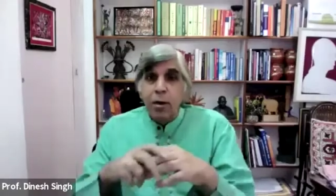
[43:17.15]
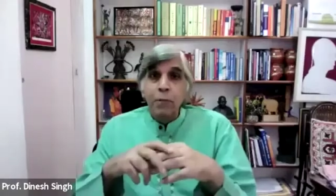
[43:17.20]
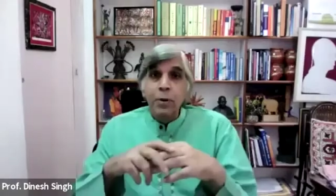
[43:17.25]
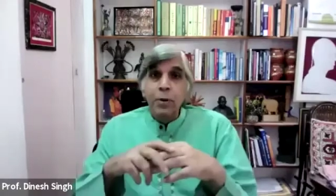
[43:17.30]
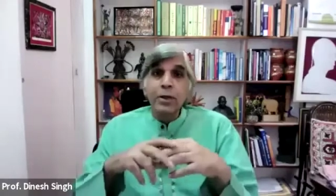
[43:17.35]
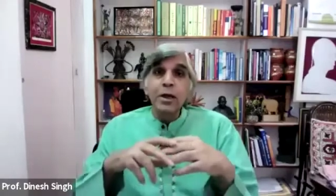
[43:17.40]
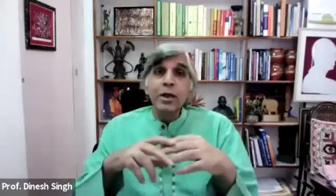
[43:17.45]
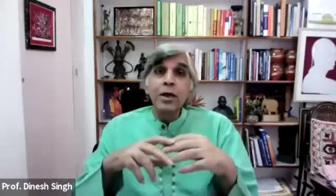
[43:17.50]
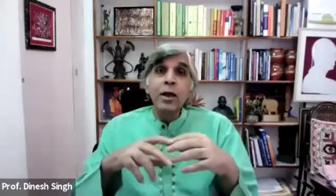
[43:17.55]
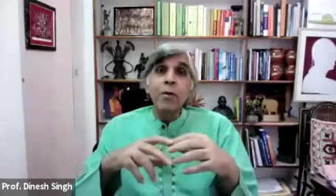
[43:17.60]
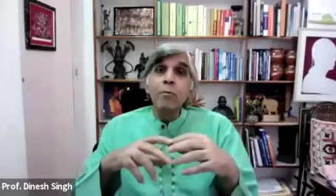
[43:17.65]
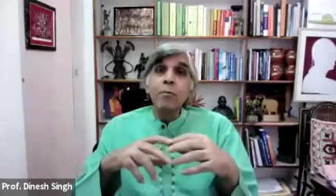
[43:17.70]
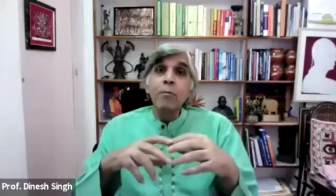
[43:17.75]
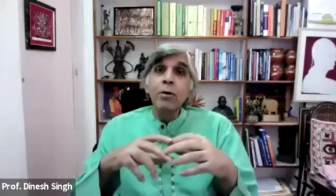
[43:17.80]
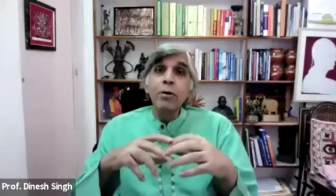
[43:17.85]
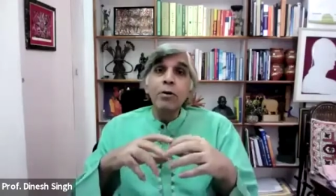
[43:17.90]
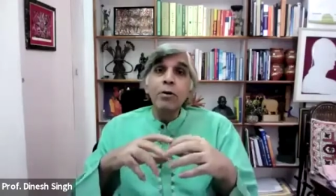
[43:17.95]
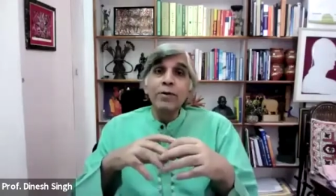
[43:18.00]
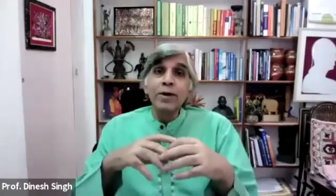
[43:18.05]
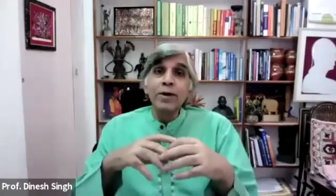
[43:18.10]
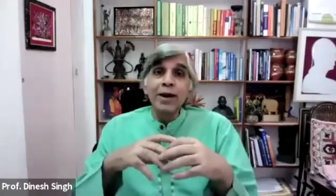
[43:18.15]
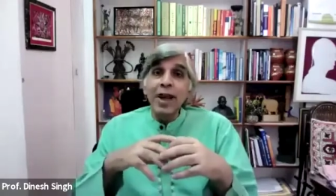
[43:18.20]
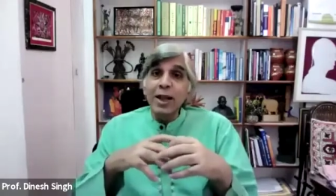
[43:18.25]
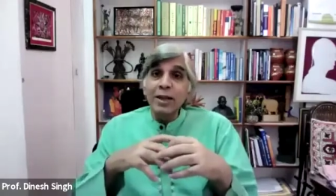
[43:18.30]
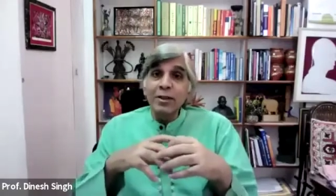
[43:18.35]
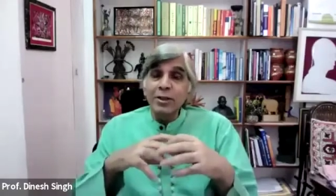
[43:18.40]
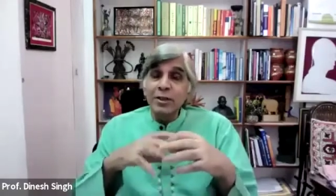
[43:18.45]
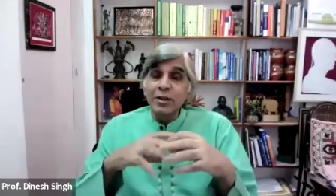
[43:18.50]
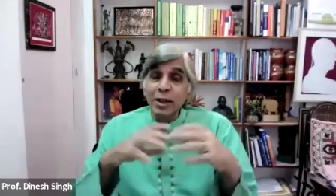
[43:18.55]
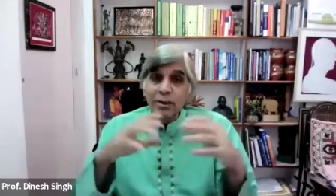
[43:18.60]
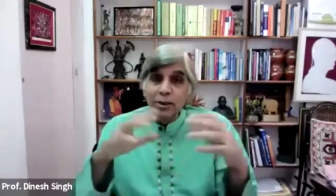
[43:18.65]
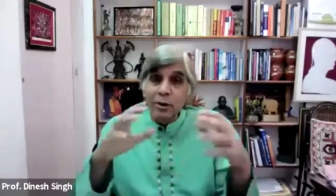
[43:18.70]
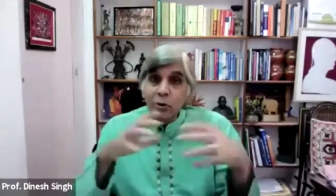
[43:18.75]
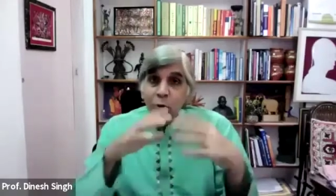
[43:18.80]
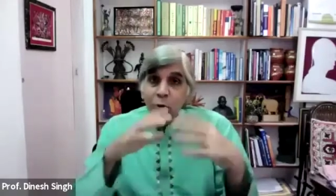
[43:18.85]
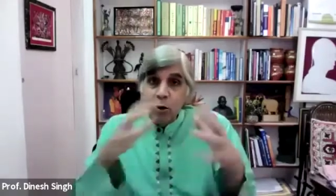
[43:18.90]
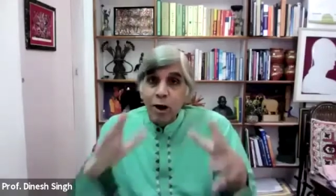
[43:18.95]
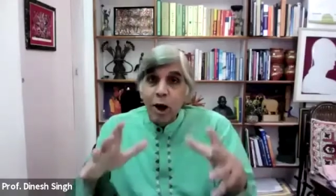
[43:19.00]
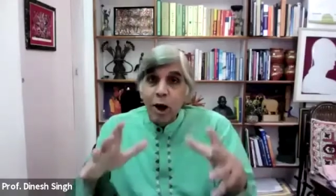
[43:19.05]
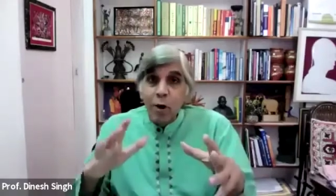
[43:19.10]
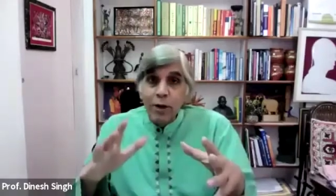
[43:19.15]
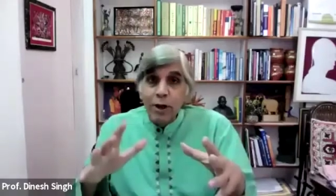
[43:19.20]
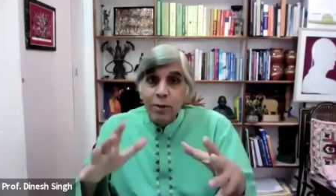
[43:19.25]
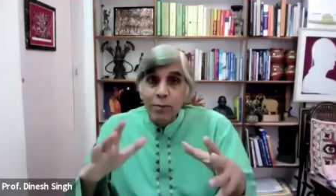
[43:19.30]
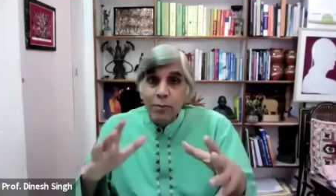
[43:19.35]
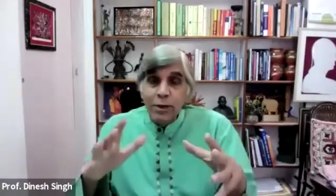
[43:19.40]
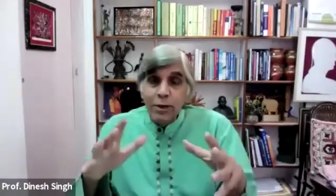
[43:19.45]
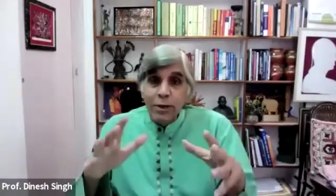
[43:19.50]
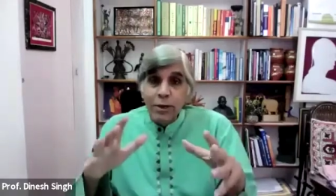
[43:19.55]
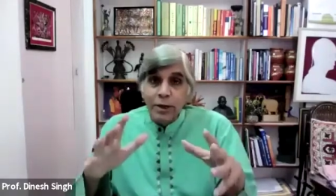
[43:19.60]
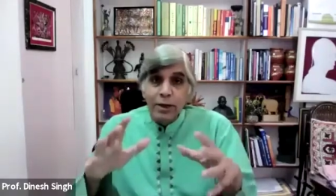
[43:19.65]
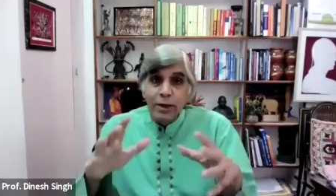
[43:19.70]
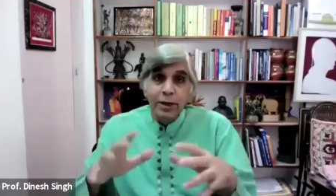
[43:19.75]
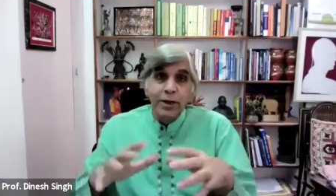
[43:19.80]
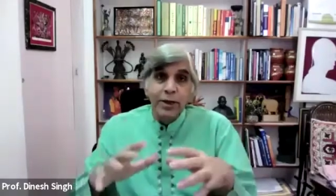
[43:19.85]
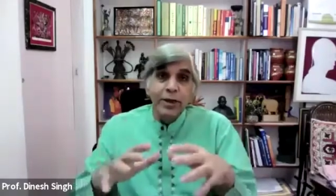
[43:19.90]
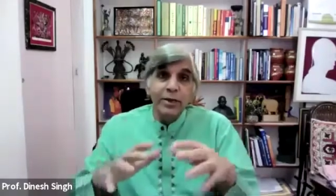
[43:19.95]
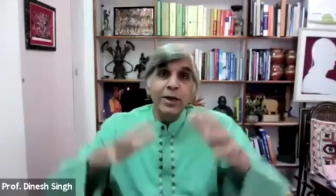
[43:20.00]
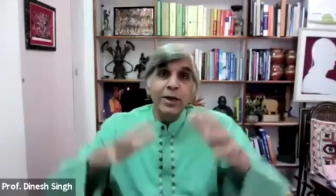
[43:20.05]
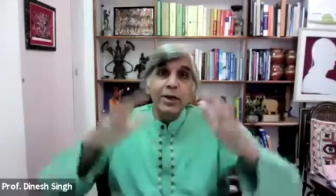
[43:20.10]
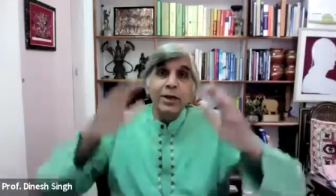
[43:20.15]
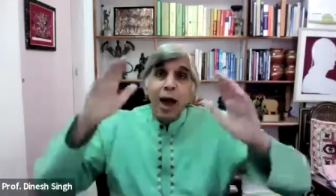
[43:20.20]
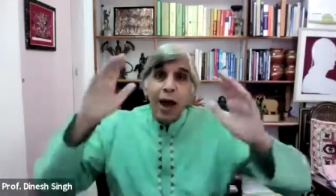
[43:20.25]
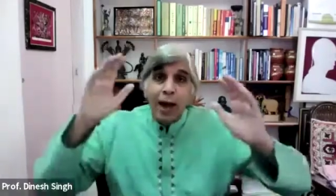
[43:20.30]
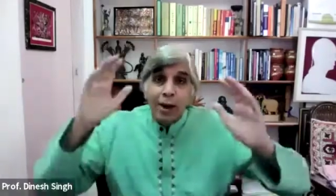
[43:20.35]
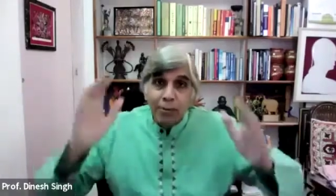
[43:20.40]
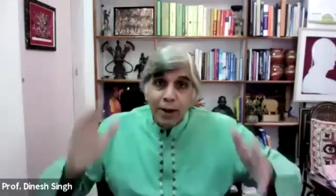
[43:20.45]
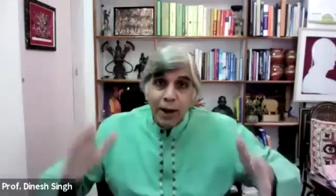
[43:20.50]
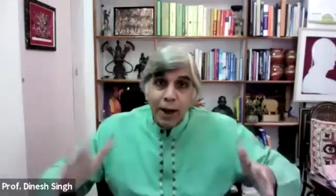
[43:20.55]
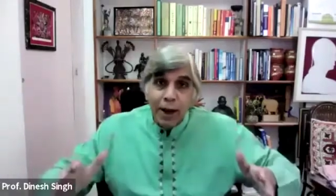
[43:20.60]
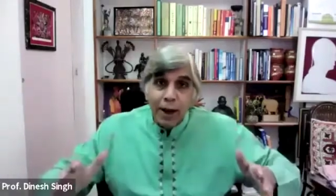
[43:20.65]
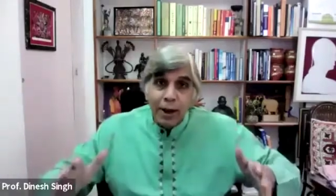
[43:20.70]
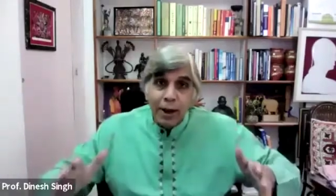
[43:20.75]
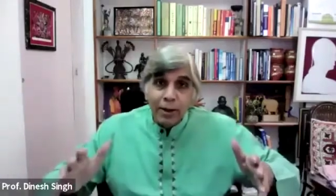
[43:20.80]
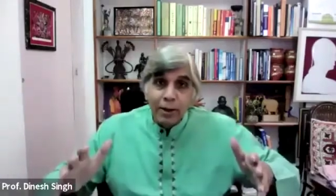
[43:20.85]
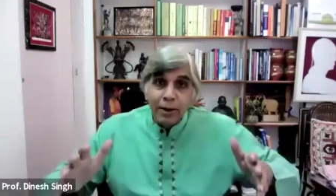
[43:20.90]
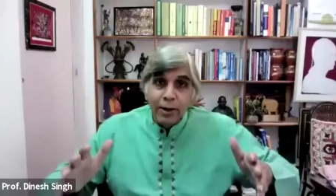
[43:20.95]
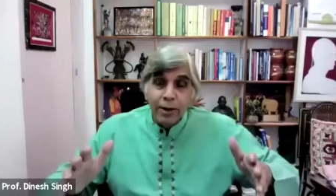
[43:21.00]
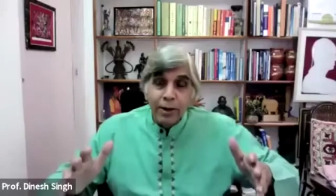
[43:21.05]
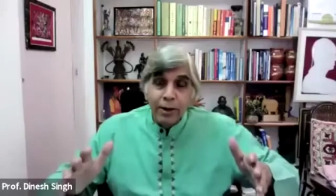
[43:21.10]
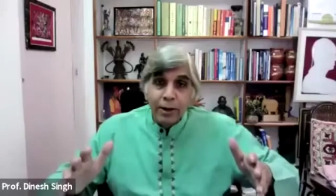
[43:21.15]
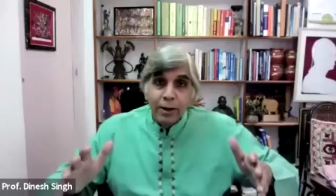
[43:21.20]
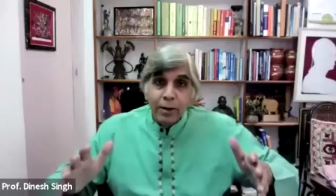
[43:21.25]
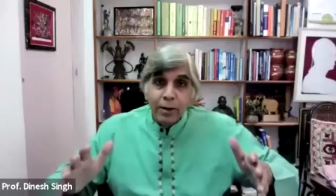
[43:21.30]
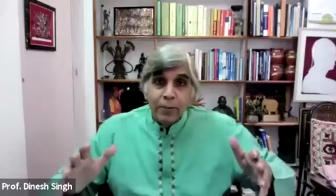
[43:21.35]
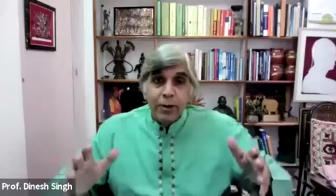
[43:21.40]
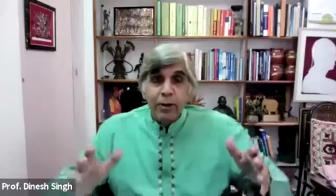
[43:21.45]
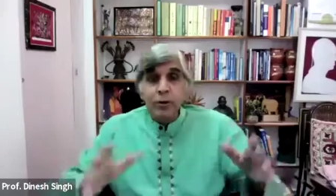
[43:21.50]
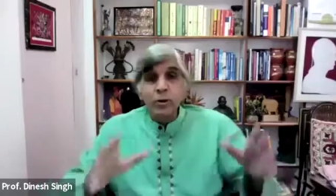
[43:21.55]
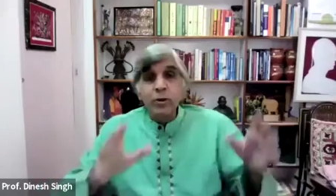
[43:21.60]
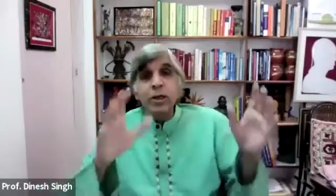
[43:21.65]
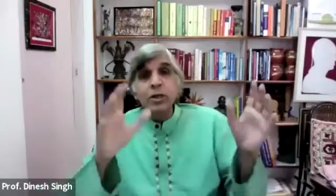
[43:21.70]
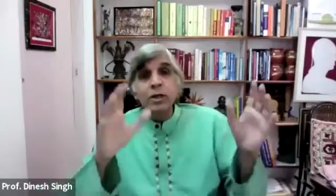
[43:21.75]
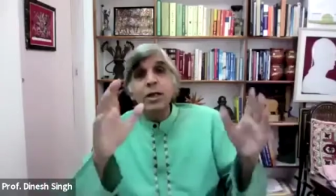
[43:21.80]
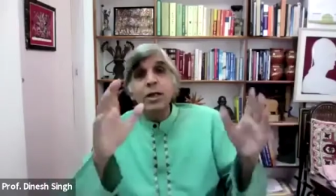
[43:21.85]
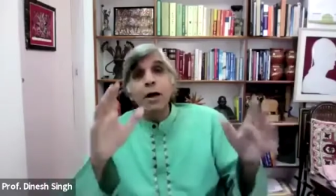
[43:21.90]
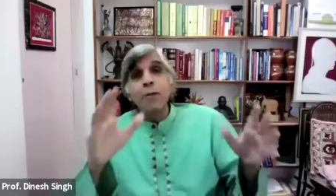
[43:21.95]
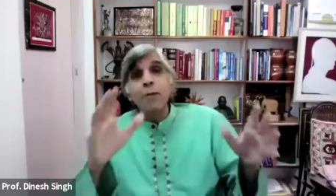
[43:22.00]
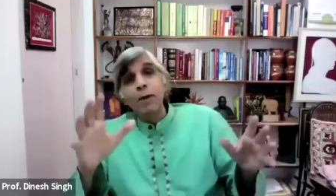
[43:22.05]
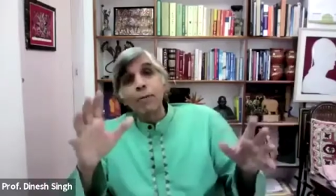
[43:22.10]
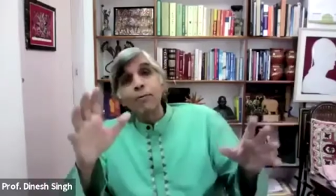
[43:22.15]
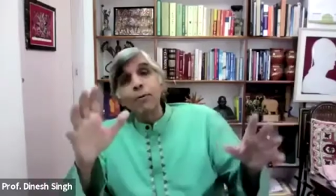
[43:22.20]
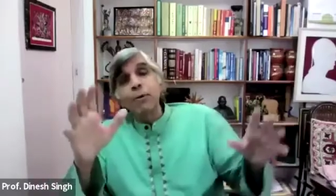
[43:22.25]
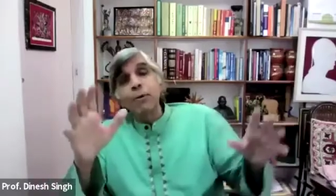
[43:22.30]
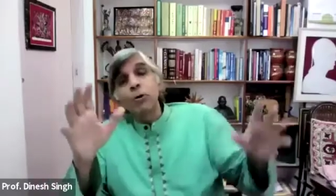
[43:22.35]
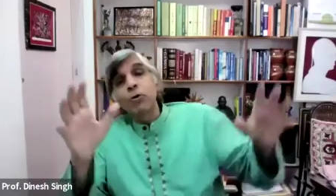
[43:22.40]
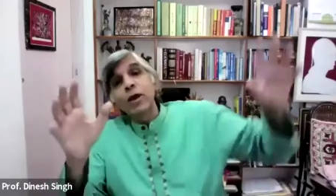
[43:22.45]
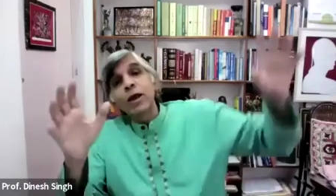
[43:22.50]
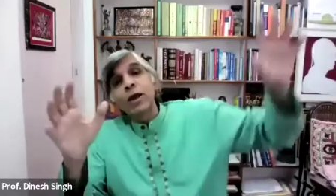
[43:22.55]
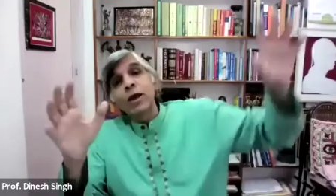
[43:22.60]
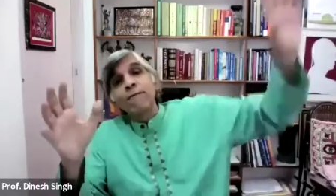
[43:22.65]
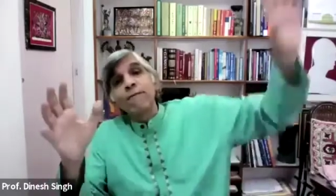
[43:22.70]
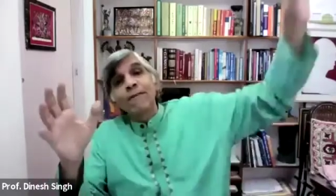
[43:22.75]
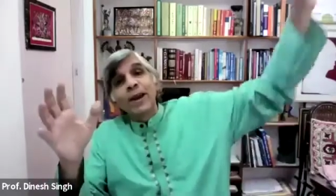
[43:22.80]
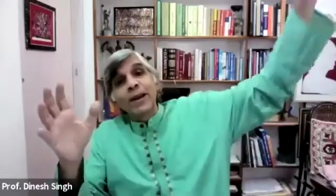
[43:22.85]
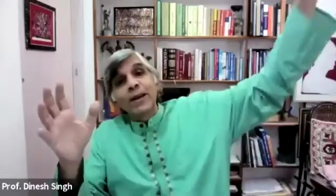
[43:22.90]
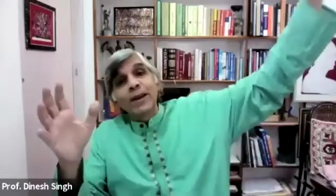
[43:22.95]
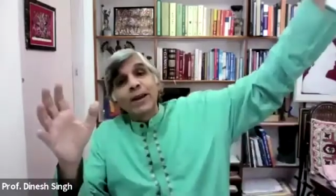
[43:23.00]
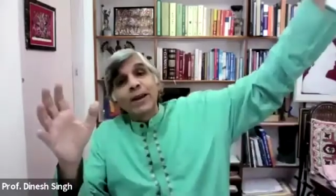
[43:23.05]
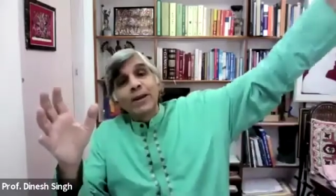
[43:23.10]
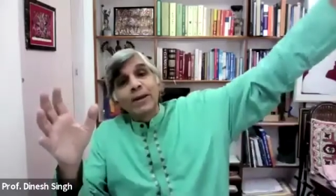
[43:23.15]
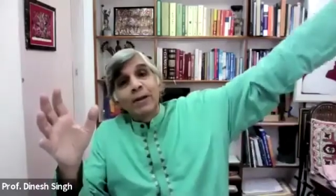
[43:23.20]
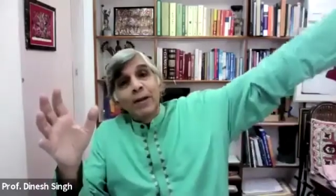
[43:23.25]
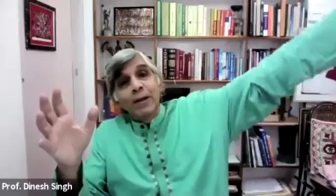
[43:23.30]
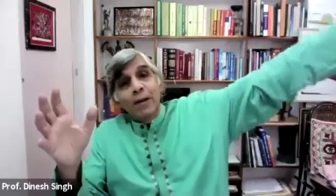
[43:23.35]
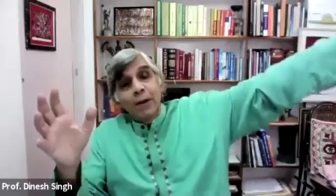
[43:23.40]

But the number of deaths doesn't go down immediately. There is a time lag because these are people who are infected,